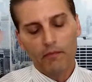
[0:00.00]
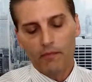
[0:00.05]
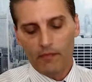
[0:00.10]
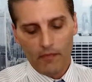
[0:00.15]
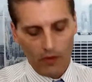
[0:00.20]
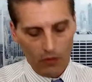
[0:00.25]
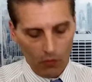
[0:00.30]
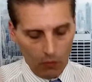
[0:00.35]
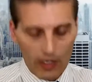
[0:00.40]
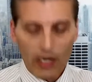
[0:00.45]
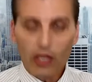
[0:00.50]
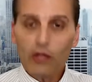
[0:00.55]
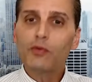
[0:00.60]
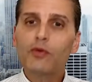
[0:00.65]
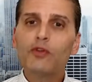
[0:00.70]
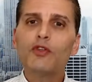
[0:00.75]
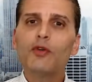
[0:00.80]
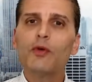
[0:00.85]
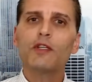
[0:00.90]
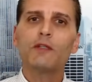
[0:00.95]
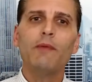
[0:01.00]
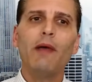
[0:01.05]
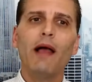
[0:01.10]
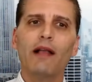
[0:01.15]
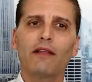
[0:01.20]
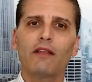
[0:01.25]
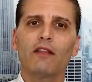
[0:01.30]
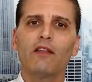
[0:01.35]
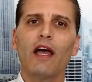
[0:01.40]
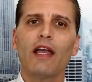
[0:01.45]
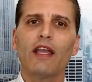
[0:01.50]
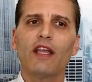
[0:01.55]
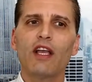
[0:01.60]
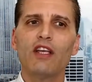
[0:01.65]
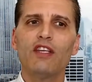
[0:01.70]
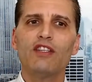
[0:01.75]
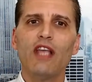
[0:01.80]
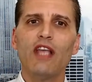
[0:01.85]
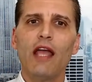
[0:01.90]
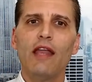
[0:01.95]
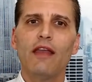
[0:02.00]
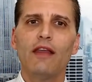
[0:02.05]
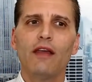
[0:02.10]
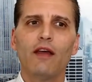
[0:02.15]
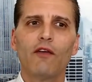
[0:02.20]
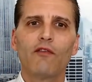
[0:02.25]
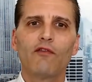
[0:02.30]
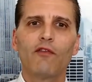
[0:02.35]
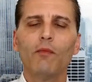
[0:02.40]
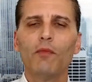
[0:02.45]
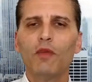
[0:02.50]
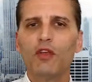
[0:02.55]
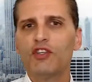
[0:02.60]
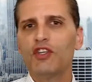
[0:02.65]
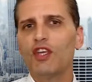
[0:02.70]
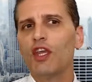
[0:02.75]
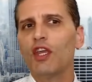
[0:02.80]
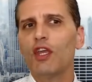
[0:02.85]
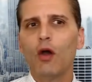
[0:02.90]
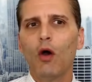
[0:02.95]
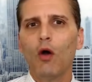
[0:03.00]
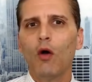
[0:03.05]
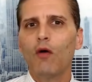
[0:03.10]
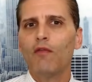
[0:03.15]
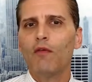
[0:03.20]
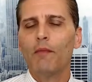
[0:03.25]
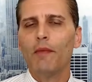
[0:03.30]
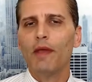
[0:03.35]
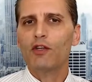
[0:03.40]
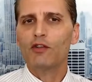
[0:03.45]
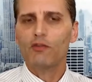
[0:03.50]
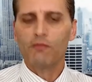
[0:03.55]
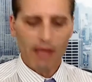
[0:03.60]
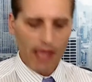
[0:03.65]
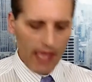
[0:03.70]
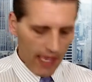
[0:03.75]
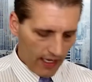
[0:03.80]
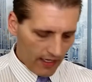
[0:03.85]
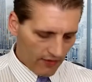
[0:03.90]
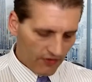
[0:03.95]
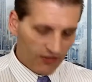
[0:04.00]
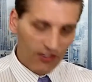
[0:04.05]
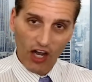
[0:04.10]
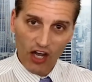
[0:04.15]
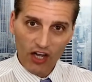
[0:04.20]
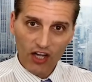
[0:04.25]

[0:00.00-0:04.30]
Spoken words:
What else would you expect? Like I said, from the CEO of a major bank. Duh.